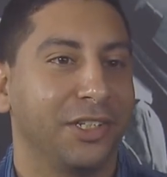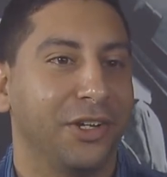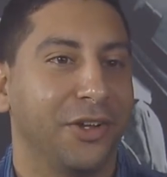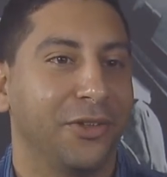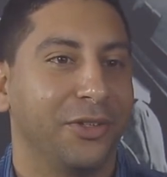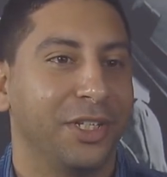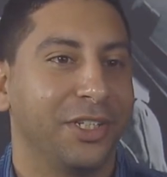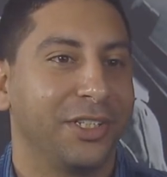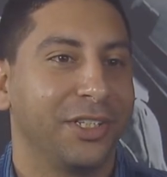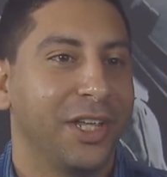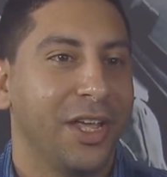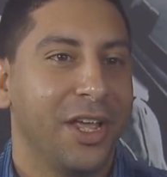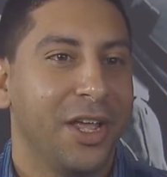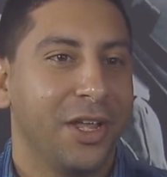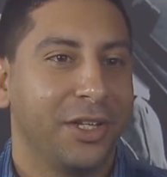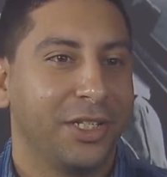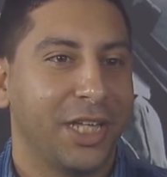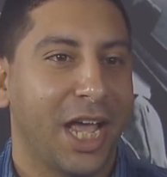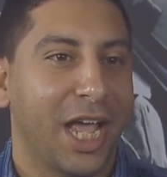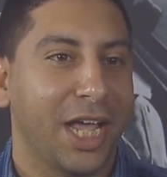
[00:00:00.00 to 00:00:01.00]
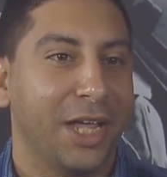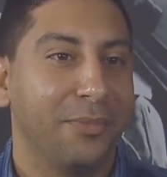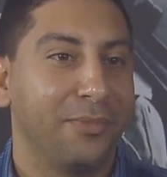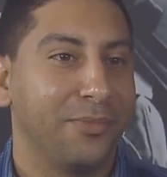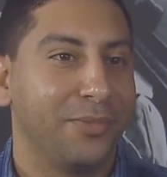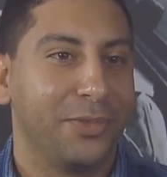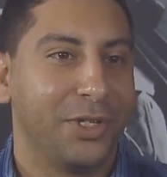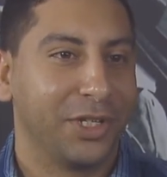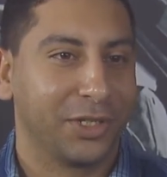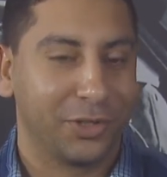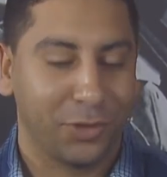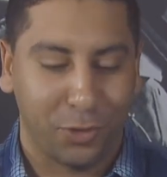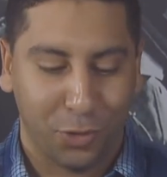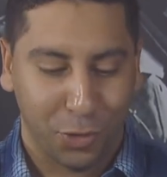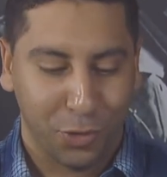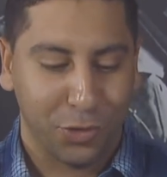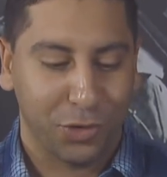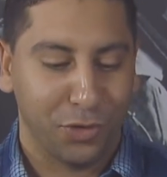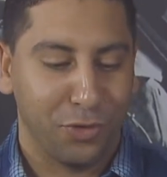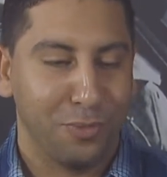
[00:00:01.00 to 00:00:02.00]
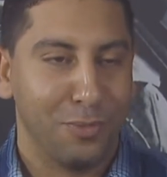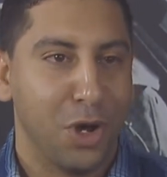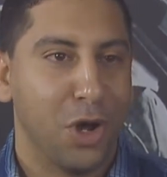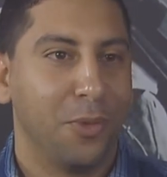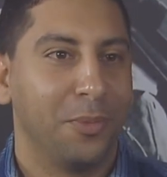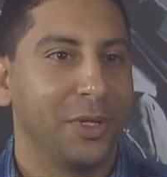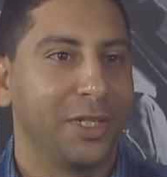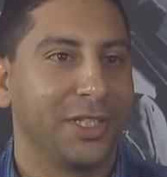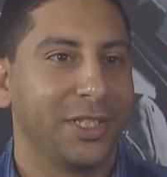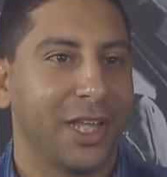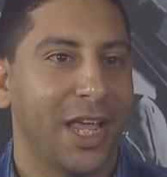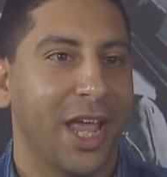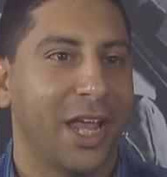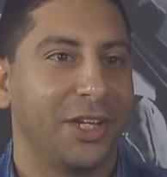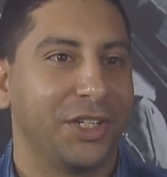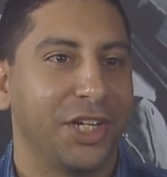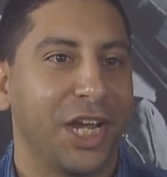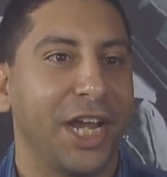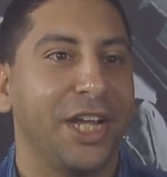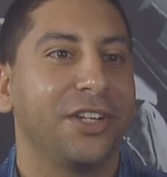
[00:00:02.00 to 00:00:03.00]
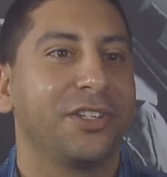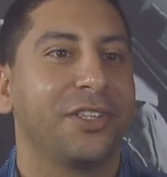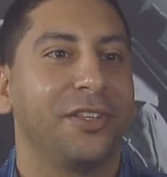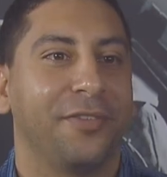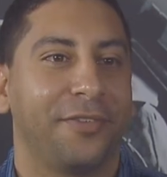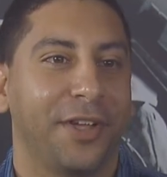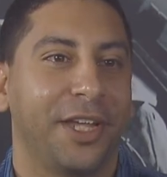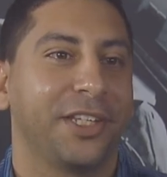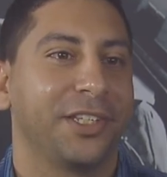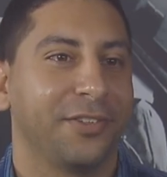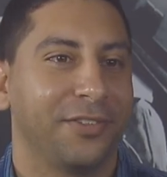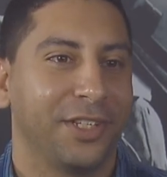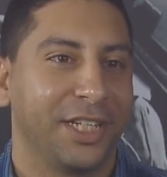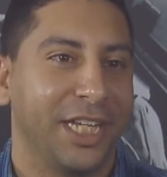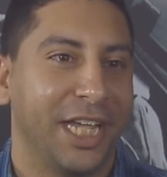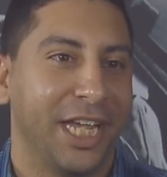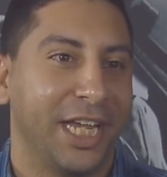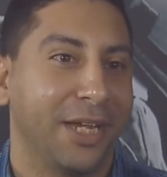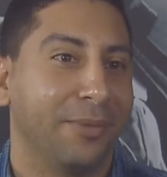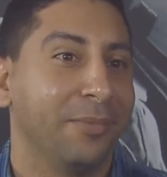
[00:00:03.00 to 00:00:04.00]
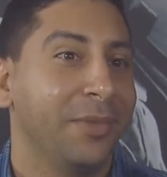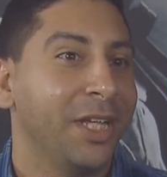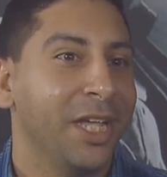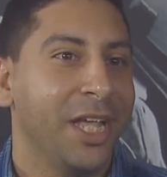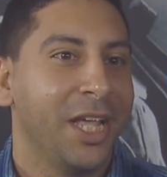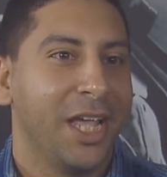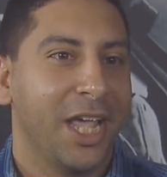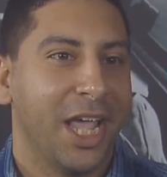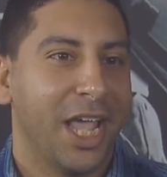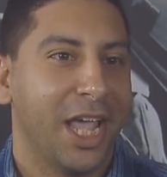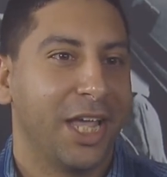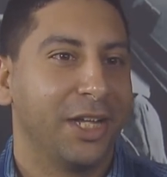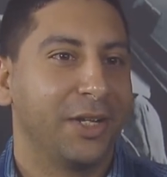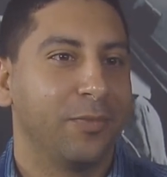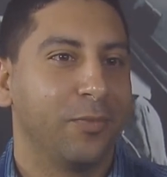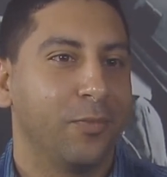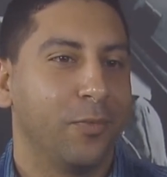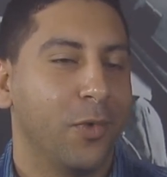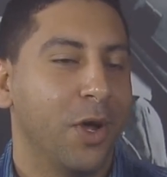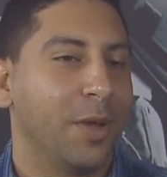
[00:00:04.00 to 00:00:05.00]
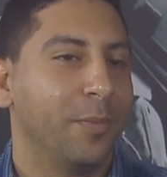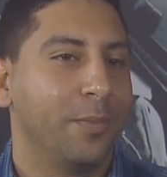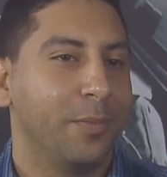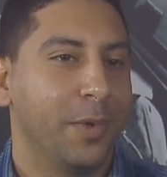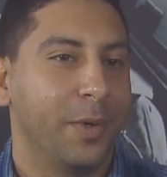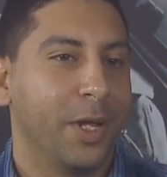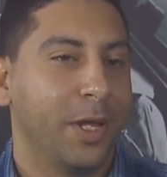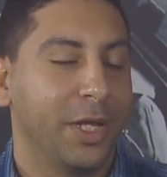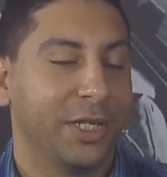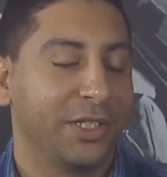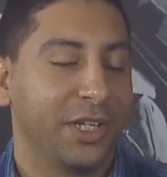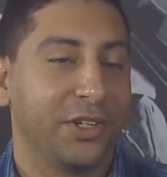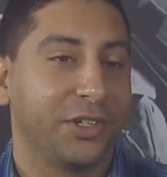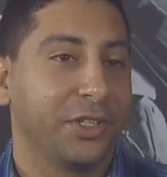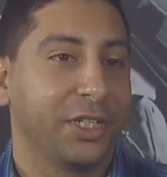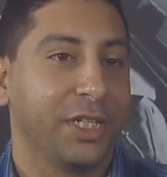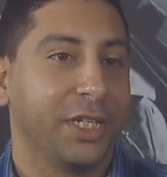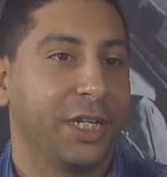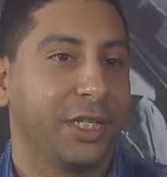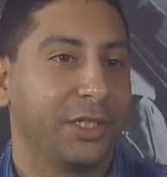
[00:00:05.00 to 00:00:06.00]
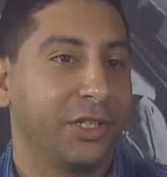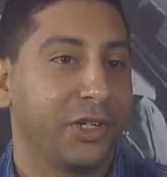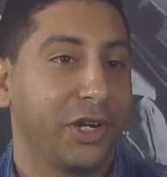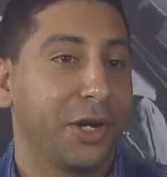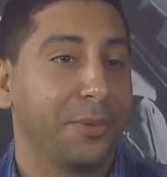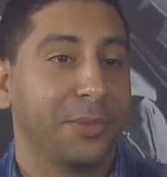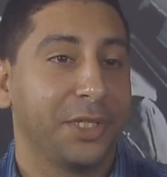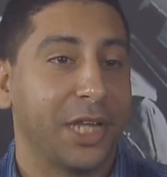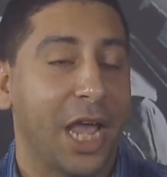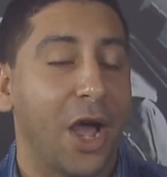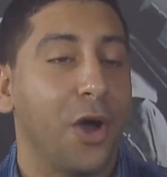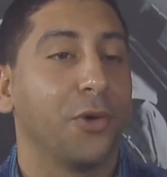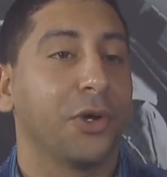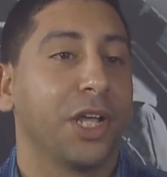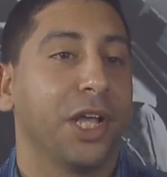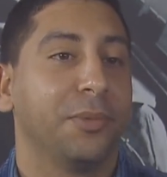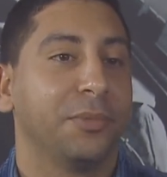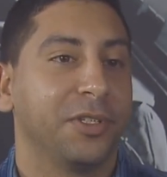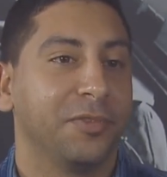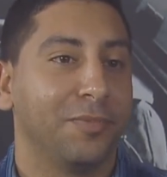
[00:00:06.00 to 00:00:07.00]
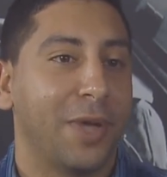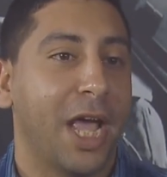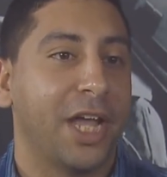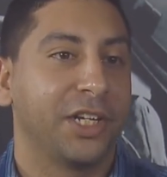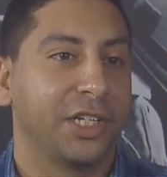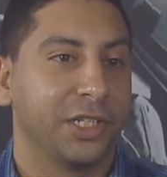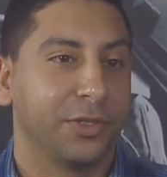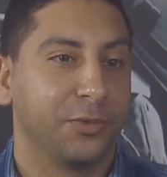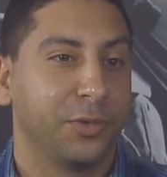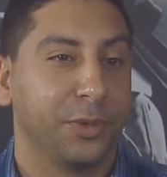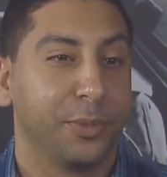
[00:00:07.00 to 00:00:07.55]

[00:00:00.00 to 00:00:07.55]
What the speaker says: You know, these just crucial moments that change the face of the game and what essentially determines outcomes of matches.